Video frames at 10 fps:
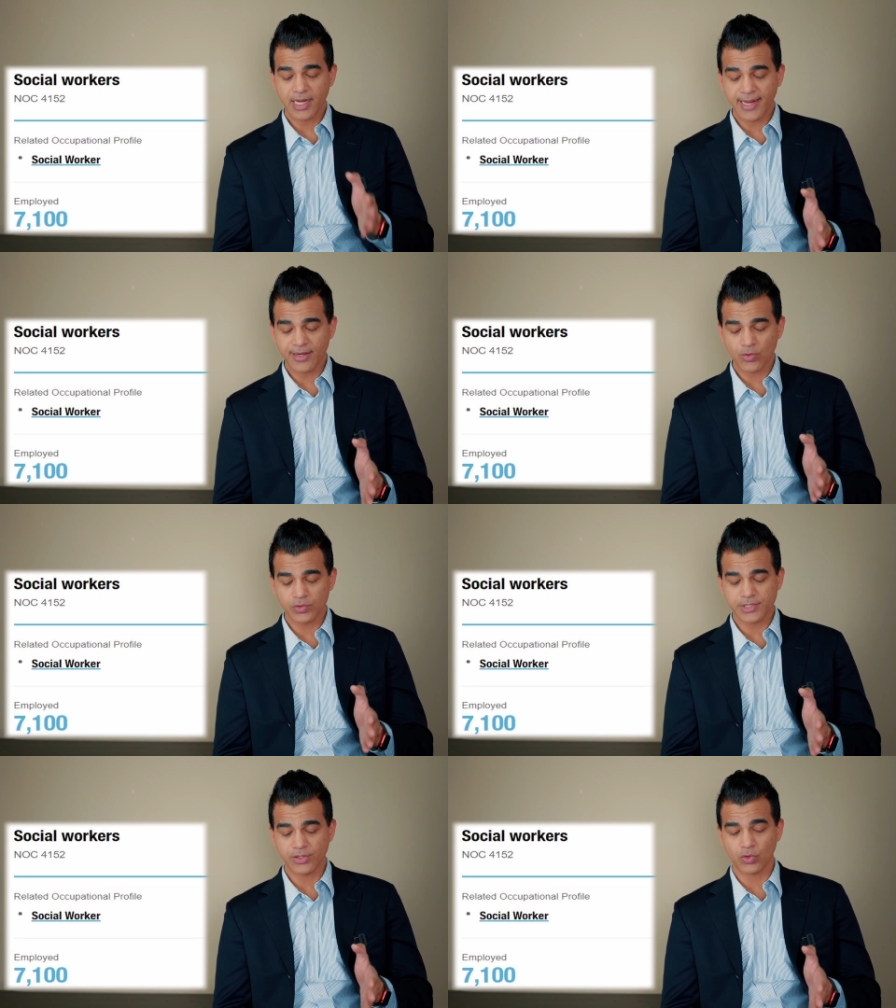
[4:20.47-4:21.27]
N O
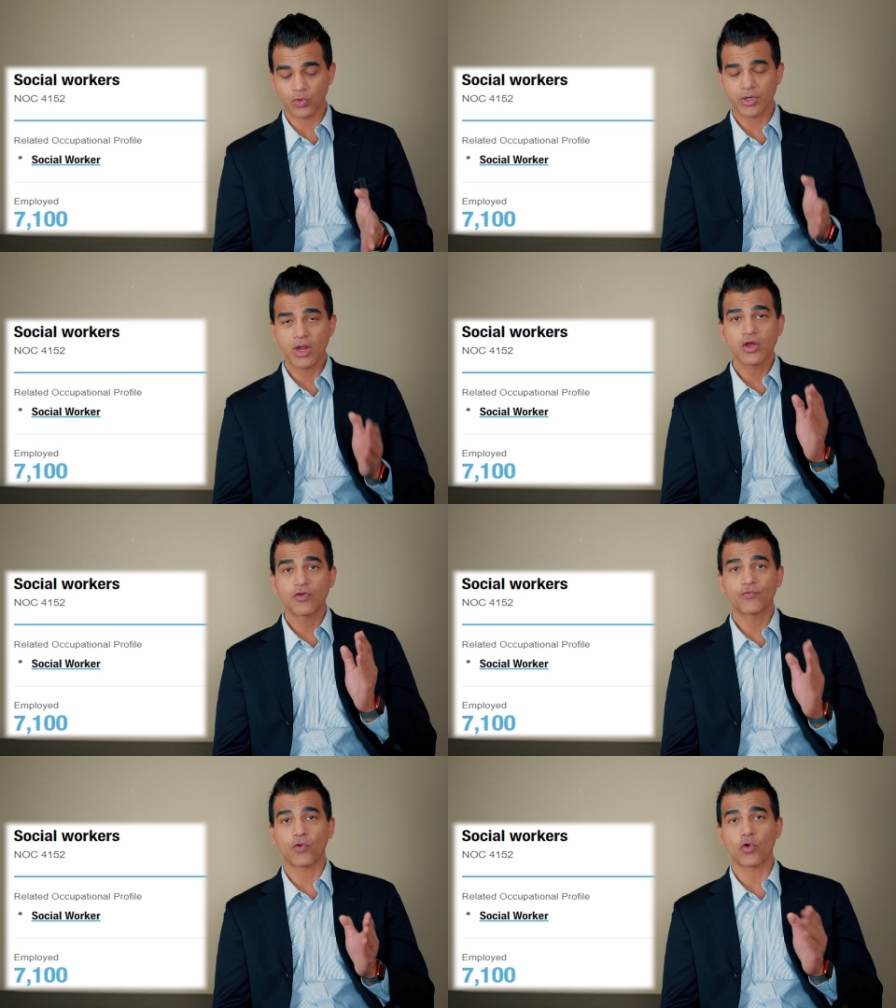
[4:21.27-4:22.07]
C code
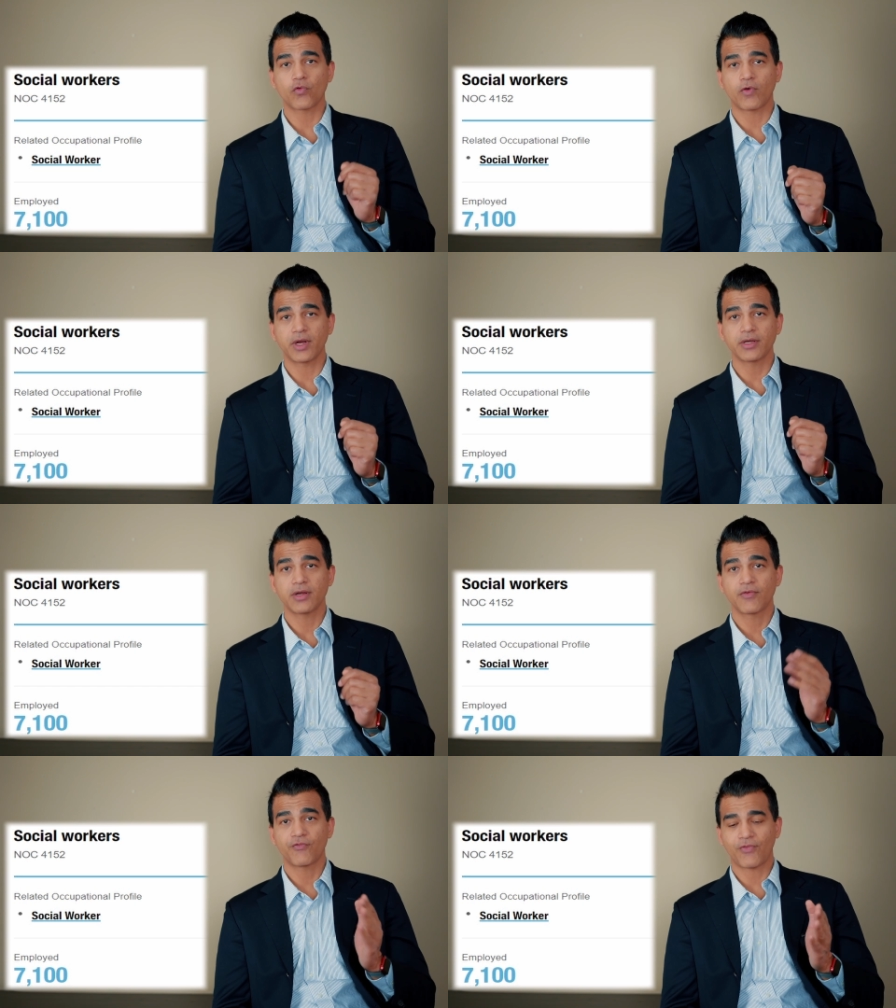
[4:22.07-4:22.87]
four one
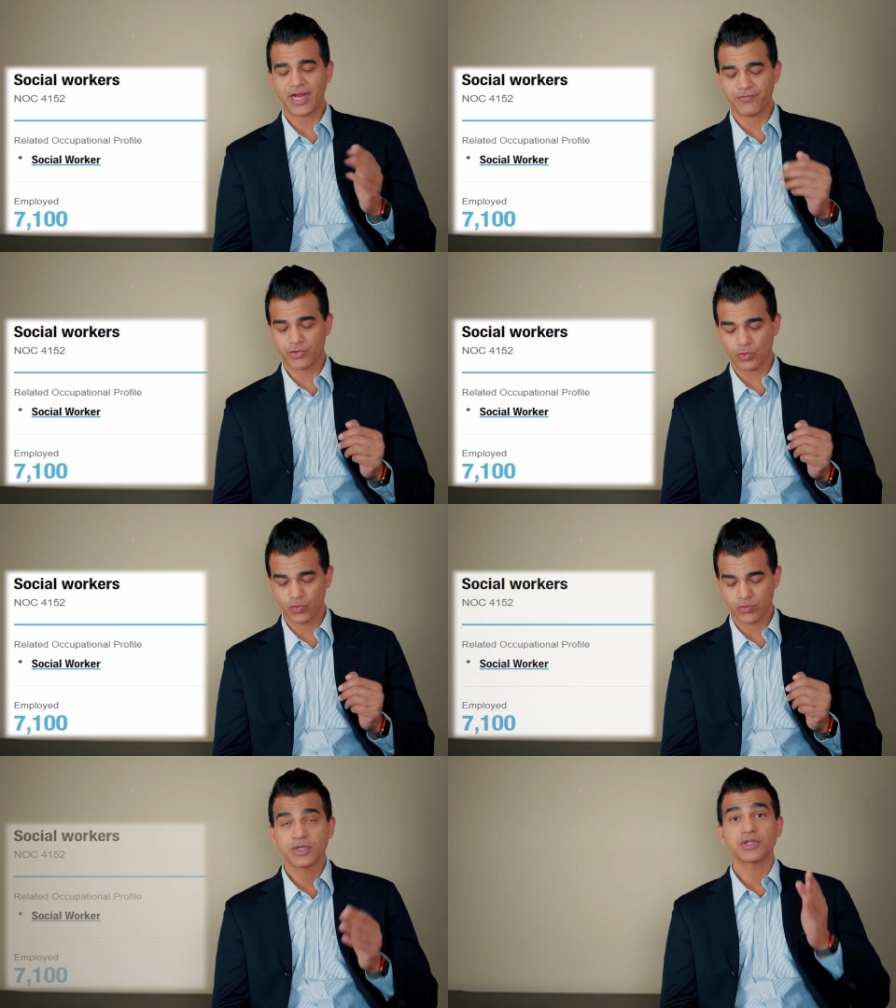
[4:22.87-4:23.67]
five
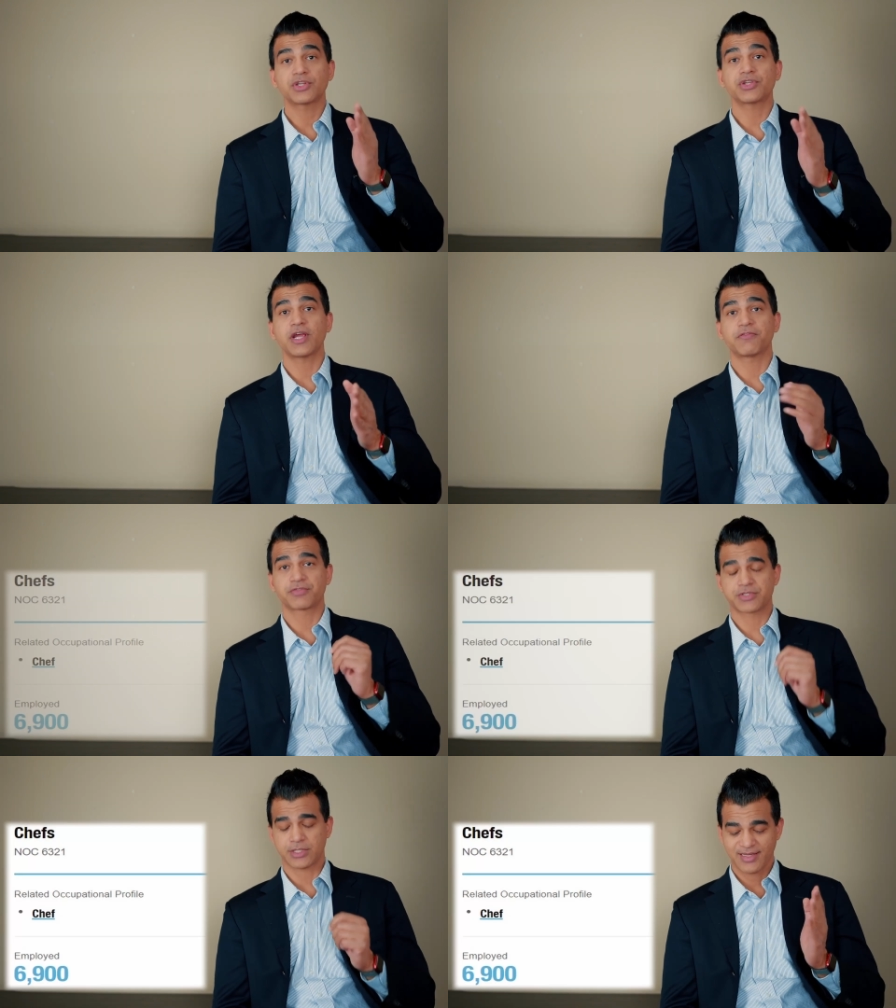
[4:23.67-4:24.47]
two.
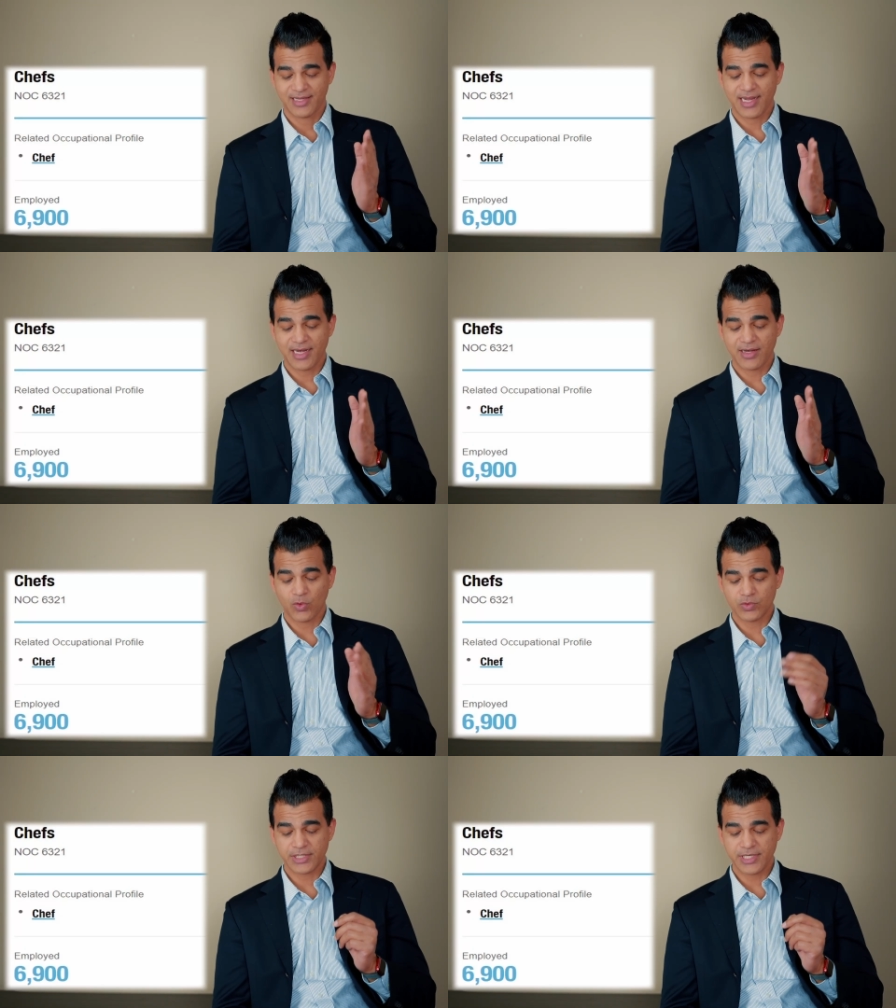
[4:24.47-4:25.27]
Chefs, N
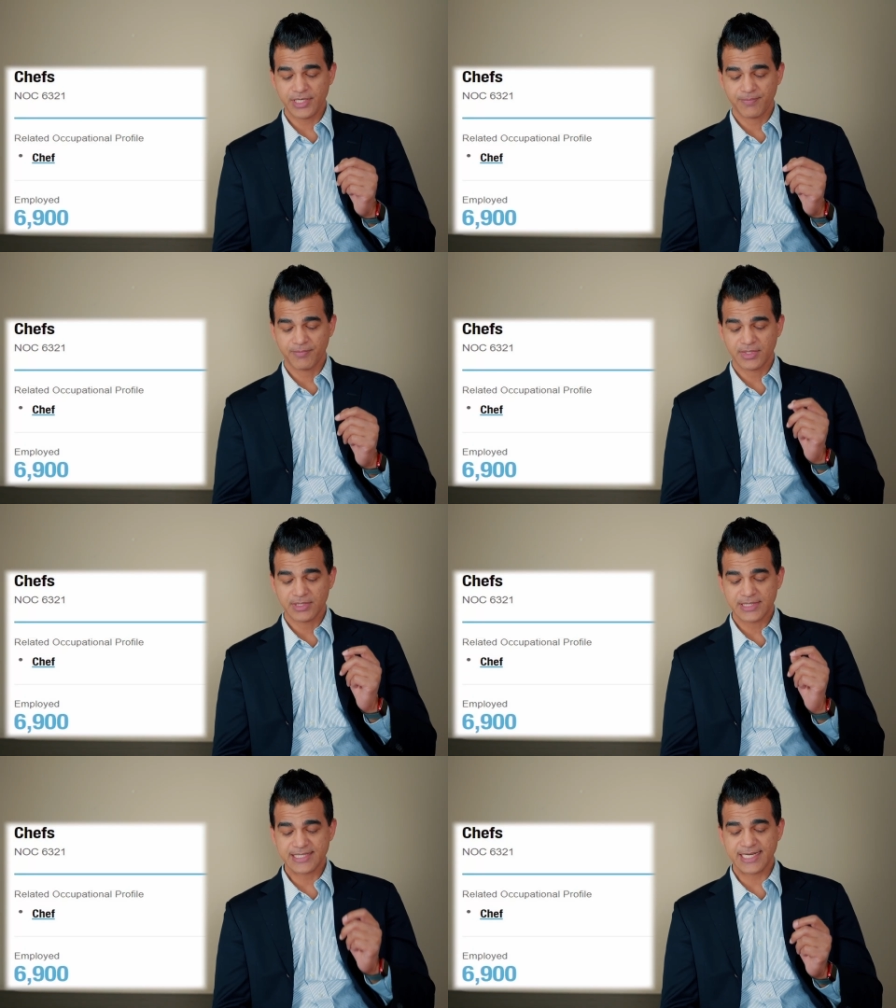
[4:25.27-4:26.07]
O C
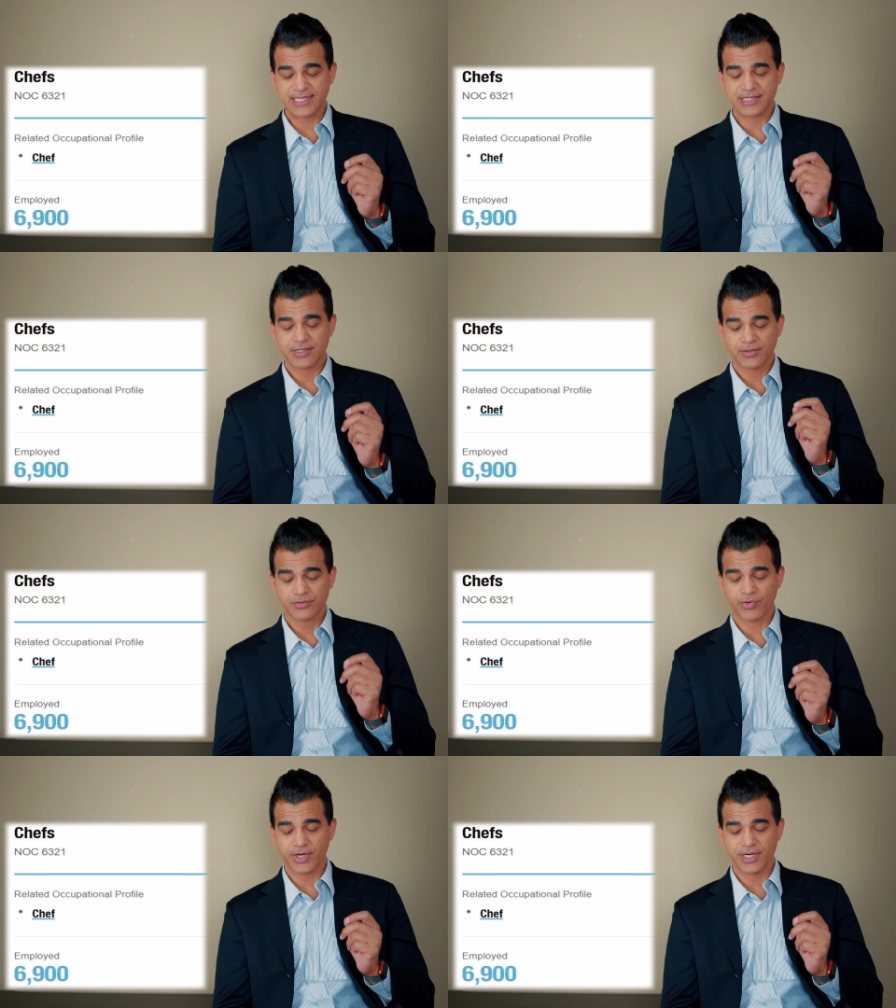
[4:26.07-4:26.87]
six
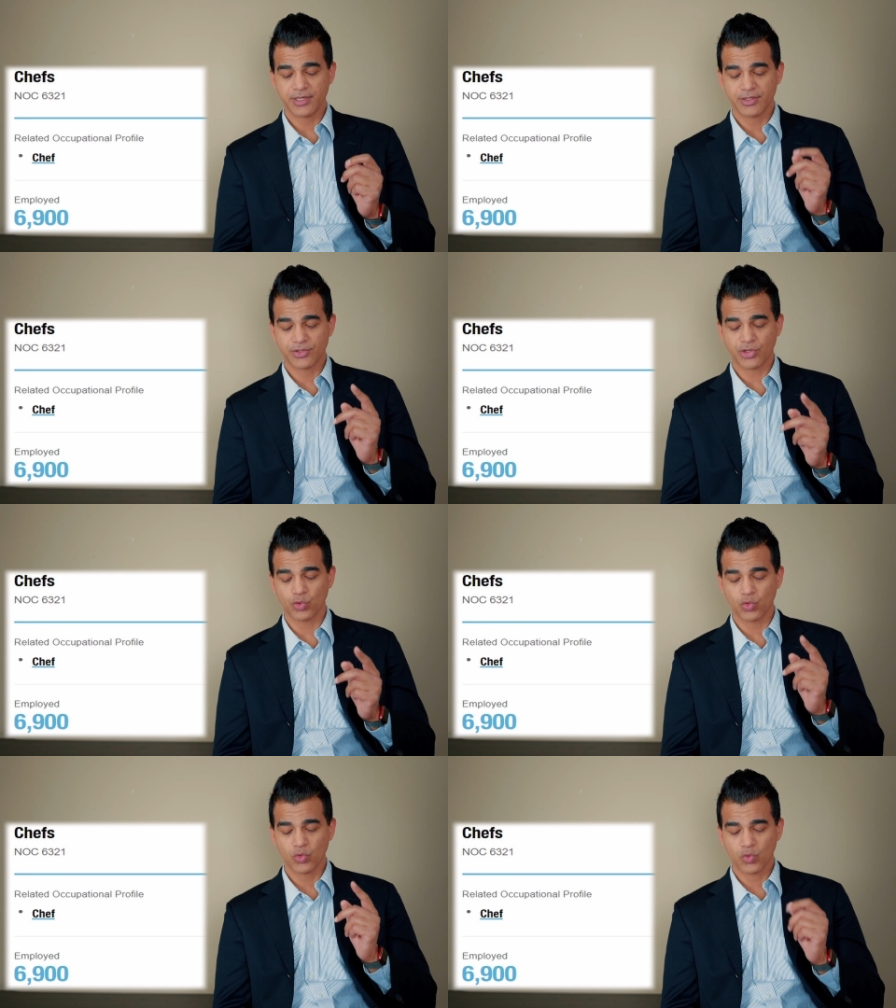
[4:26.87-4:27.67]
three
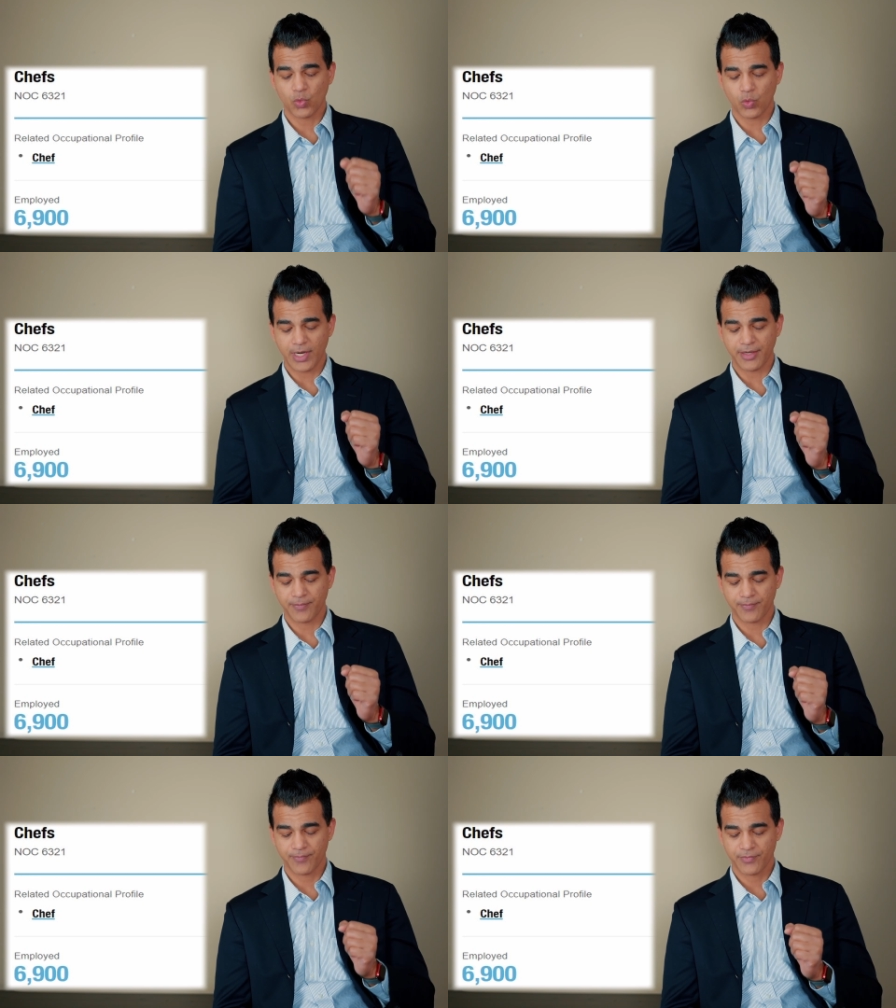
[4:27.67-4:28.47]
two one.